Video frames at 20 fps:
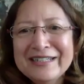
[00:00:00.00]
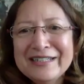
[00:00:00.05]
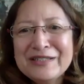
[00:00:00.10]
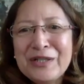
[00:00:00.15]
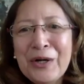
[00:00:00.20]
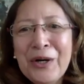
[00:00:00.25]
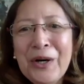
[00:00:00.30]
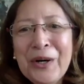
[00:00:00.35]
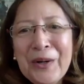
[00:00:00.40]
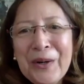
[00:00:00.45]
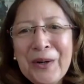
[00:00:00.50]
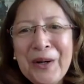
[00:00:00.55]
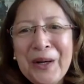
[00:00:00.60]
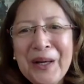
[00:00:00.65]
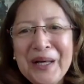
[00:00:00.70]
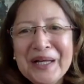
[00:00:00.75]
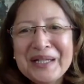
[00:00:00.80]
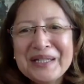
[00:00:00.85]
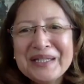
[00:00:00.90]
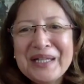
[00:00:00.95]

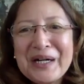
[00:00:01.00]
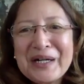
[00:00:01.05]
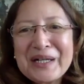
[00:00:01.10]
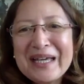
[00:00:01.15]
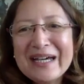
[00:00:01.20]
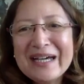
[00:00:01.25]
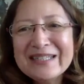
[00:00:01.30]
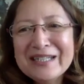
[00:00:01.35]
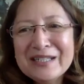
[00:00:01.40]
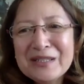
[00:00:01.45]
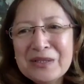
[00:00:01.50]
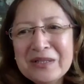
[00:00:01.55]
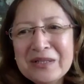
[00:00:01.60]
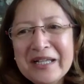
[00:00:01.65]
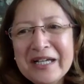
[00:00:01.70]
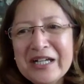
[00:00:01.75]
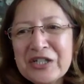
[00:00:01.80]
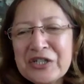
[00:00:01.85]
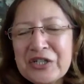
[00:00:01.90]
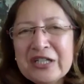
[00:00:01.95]
So they're getting
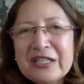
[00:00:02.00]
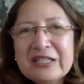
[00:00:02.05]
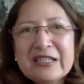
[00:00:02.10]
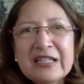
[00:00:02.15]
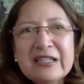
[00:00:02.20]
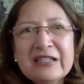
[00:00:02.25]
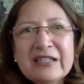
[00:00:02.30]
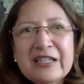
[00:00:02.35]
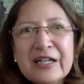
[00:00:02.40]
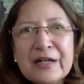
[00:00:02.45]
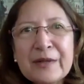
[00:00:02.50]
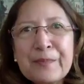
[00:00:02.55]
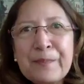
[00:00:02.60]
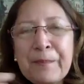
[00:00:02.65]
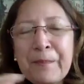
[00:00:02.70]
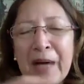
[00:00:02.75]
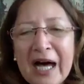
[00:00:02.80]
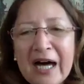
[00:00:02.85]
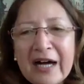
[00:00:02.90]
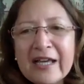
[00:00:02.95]
donations and they're